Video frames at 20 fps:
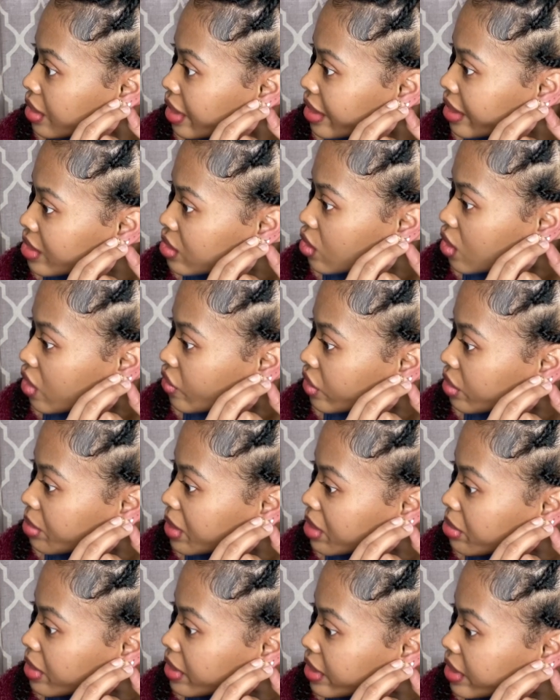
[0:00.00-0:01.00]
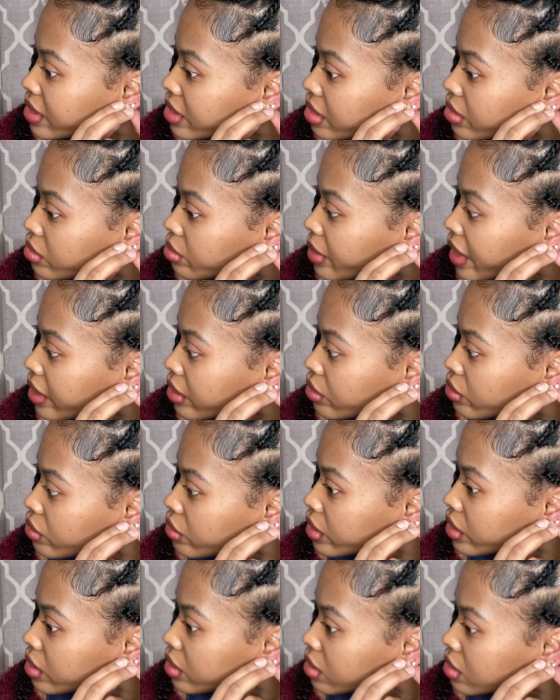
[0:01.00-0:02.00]
It's hard for me to put this back
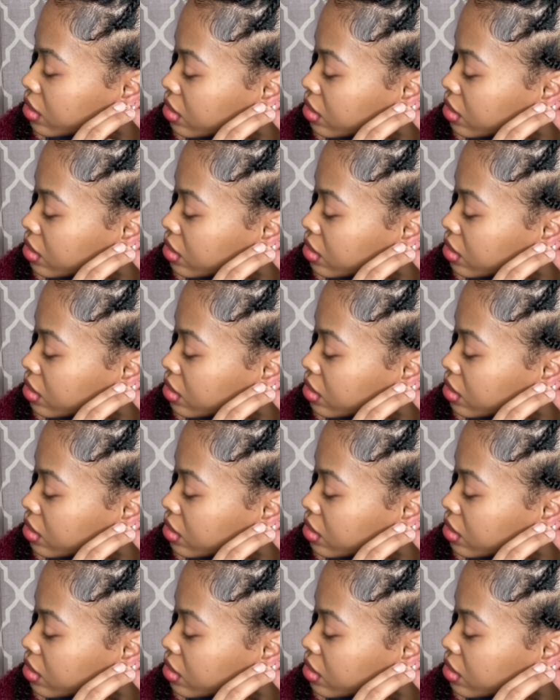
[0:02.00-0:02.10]
on.